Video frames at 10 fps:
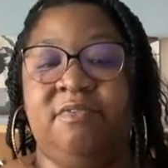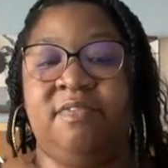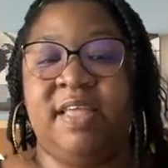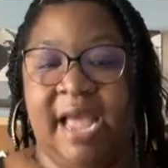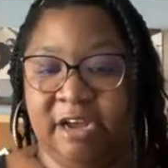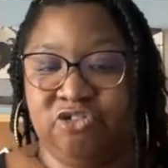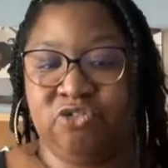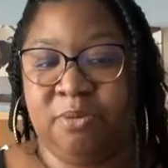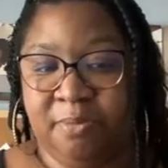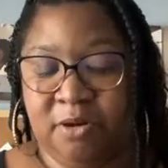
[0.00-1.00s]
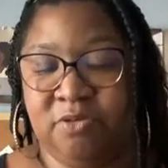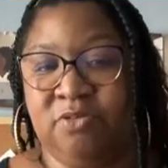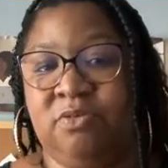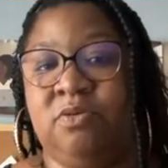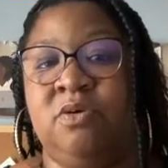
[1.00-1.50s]
the actual
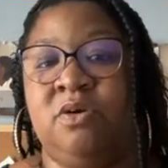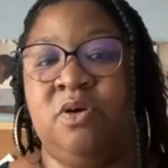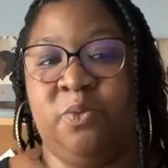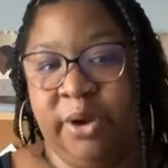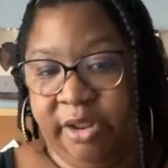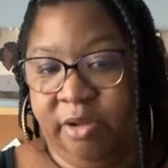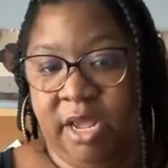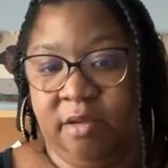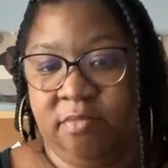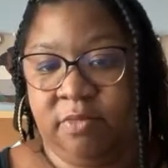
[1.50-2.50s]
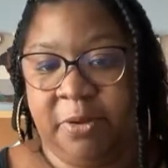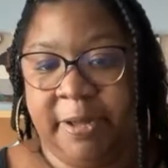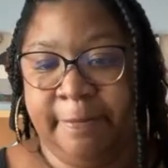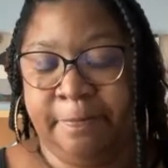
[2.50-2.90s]
proposal where you can. Okay.